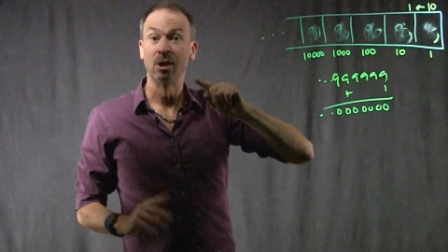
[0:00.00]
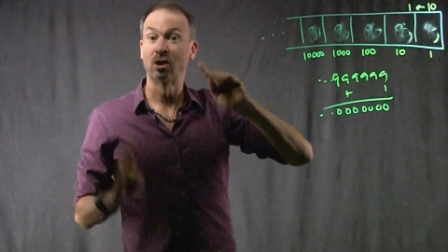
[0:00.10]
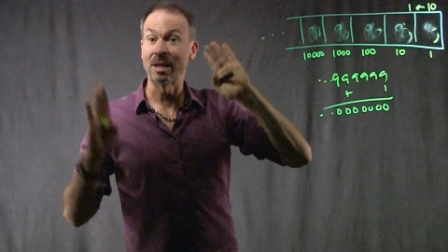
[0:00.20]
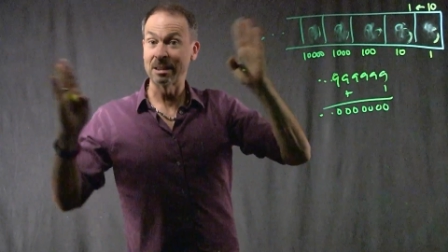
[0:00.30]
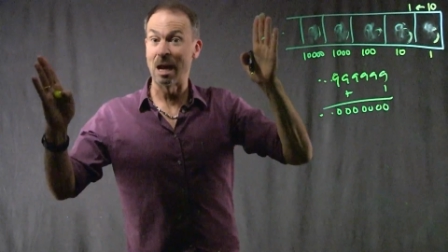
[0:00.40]

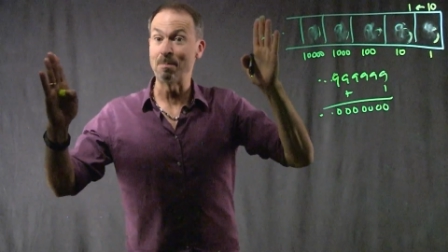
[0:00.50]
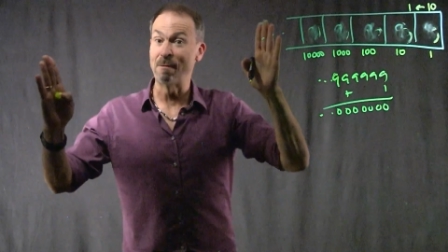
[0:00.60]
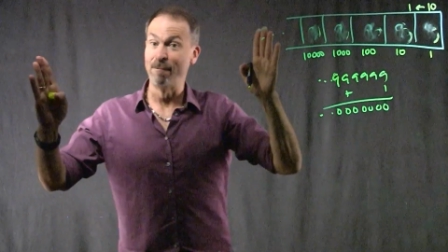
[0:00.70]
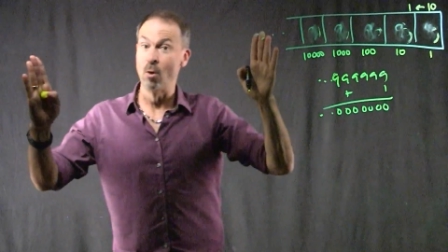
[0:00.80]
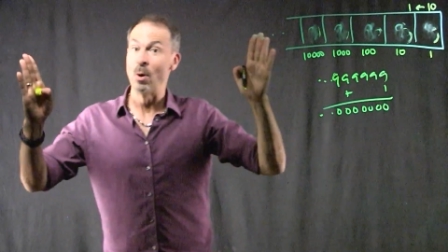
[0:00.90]
Just like
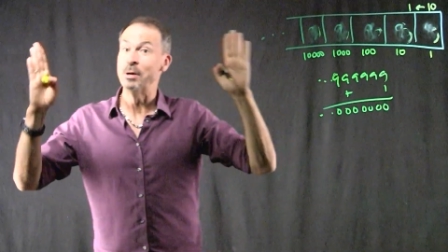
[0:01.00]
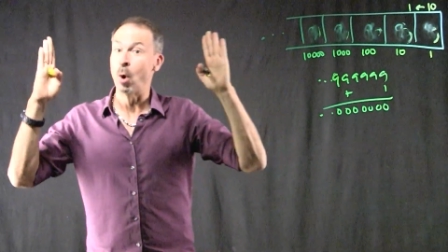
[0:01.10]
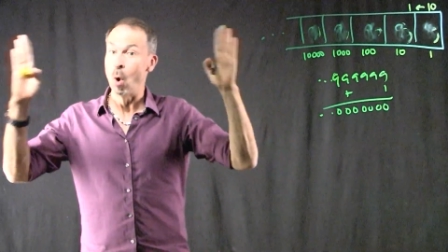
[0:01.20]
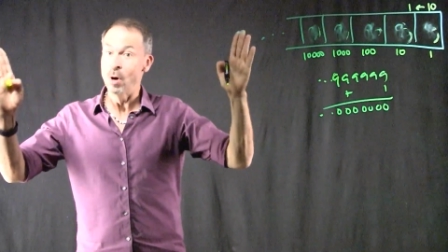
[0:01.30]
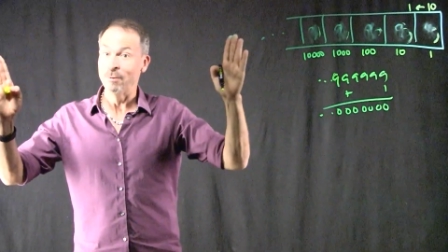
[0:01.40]
before in
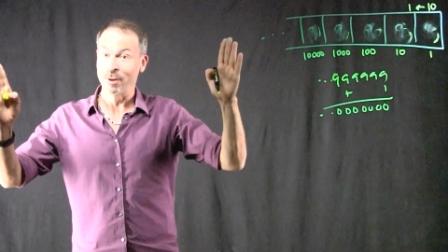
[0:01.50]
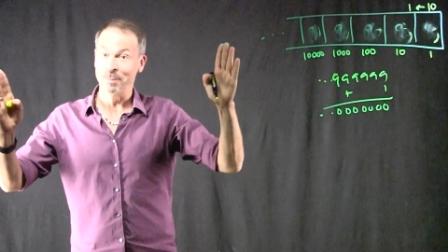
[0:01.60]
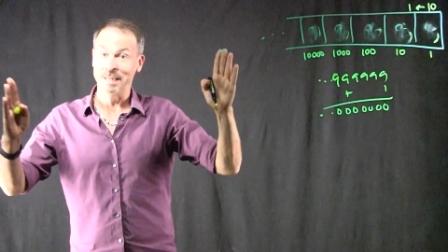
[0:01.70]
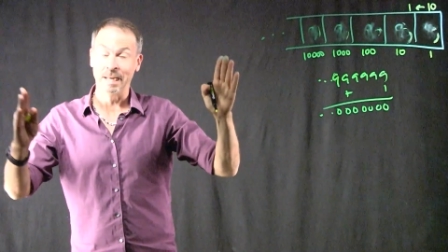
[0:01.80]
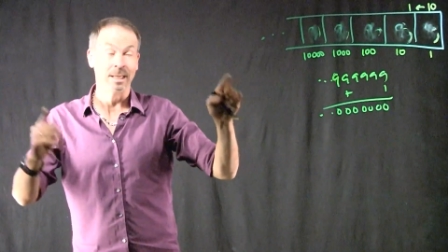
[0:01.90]
ordinary
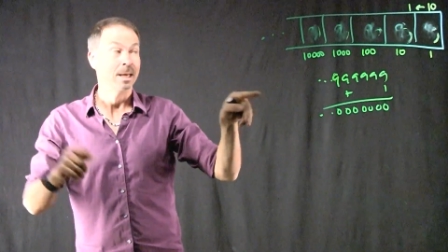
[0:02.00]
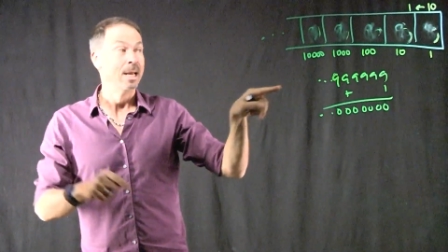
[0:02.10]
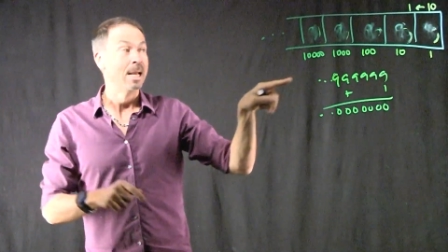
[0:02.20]
arithmetic,